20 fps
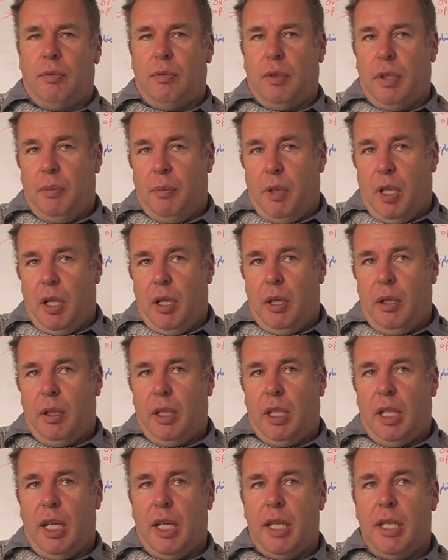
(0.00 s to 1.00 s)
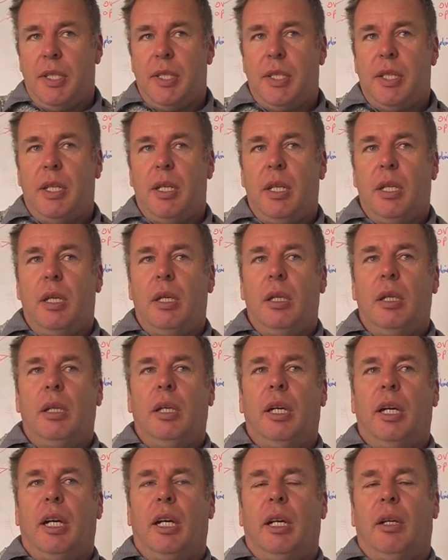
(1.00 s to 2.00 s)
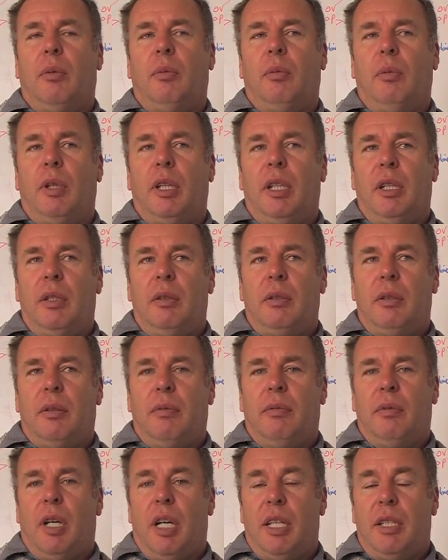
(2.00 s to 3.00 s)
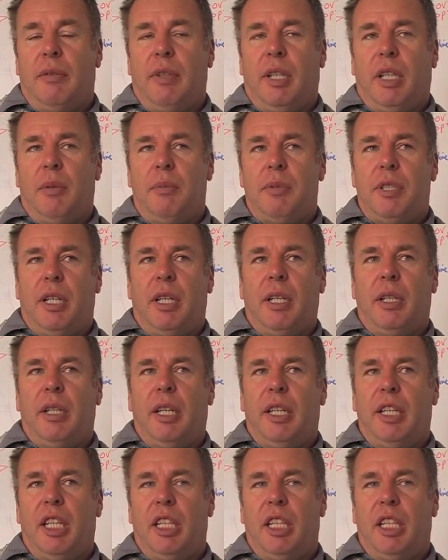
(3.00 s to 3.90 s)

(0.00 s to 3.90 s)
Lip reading: In my own case, I developed an